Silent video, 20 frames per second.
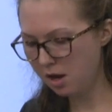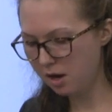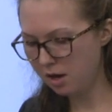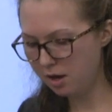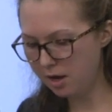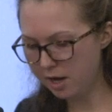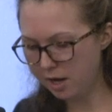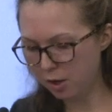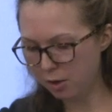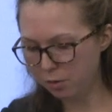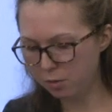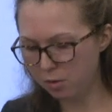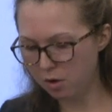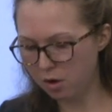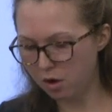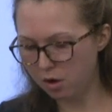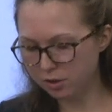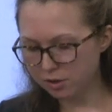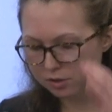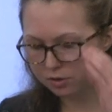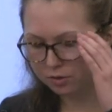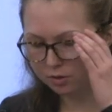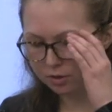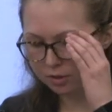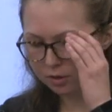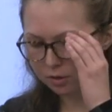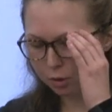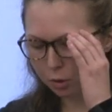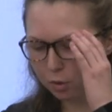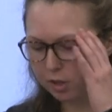Now, onto
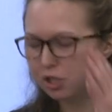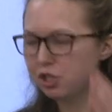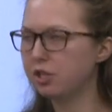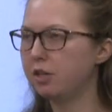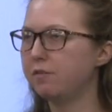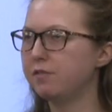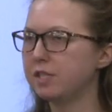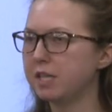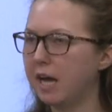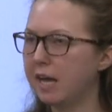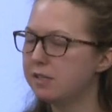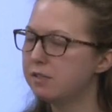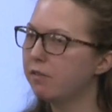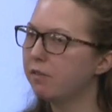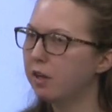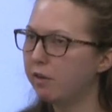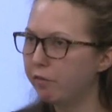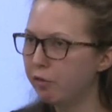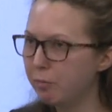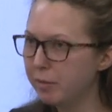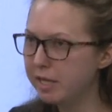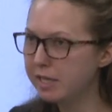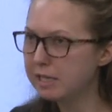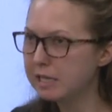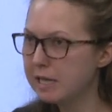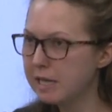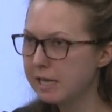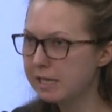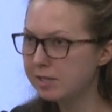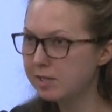the question of size of government.
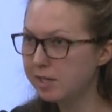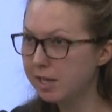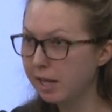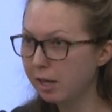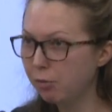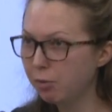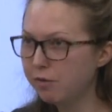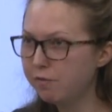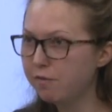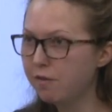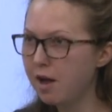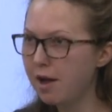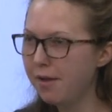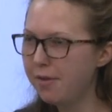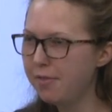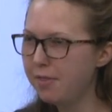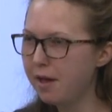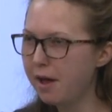Today we find